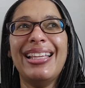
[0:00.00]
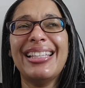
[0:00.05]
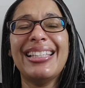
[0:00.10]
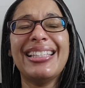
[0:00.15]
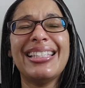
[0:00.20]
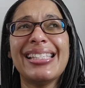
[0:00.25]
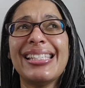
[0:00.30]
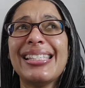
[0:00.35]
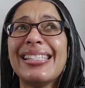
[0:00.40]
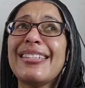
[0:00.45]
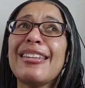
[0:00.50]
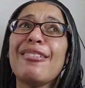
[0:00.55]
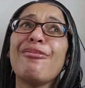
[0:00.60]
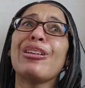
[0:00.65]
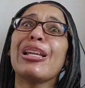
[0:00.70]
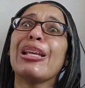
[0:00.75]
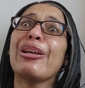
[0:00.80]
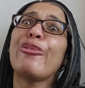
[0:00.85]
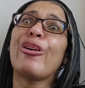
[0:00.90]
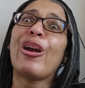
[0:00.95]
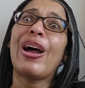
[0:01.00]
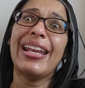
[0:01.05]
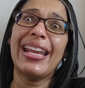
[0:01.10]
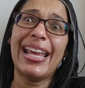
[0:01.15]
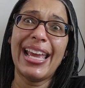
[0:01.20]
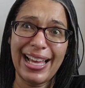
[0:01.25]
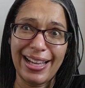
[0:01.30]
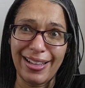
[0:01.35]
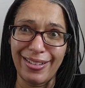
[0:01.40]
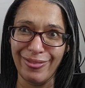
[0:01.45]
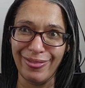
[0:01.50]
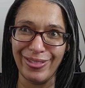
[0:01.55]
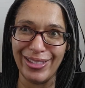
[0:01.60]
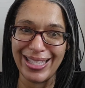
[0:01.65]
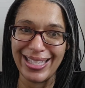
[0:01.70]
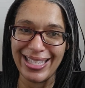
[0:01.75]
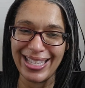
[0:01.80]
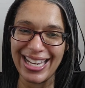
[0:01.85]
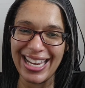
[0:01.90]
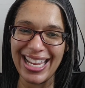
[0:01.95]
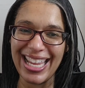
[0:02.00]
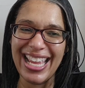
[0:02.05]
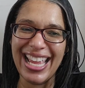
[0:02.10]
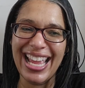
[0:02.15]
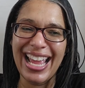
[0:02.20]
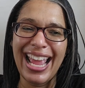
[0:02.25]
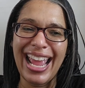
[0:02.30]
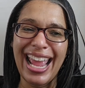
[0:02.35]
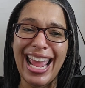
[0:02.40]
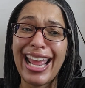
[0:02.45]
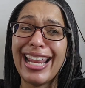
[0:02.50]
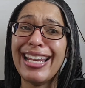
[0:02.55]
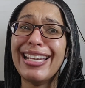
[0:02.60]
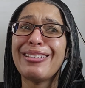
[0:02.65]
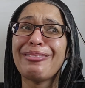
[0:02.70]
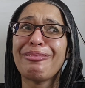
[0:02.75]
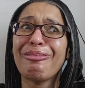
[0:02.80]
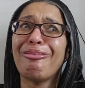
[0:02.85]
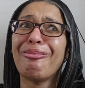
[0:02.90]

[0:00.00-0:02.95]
It's definitely right out of the city and